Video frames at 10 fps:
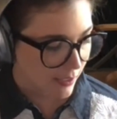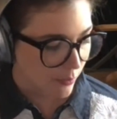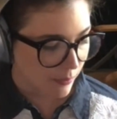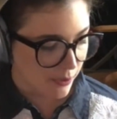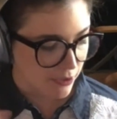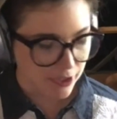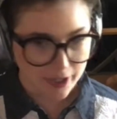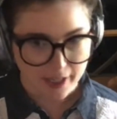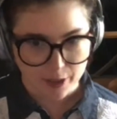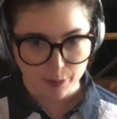when we were
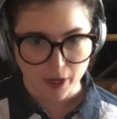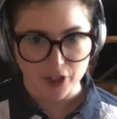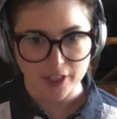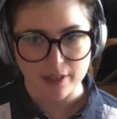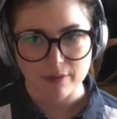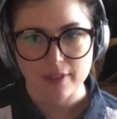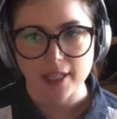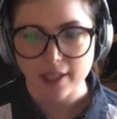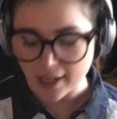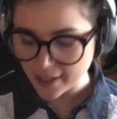starting this project, I was
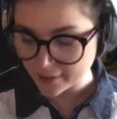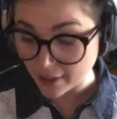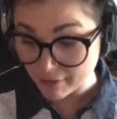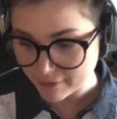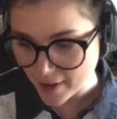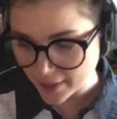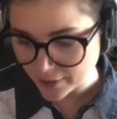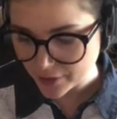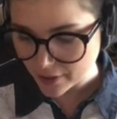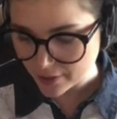like, I love
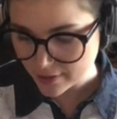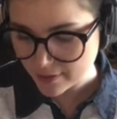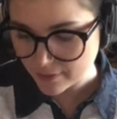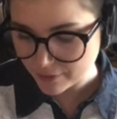vinyl dolls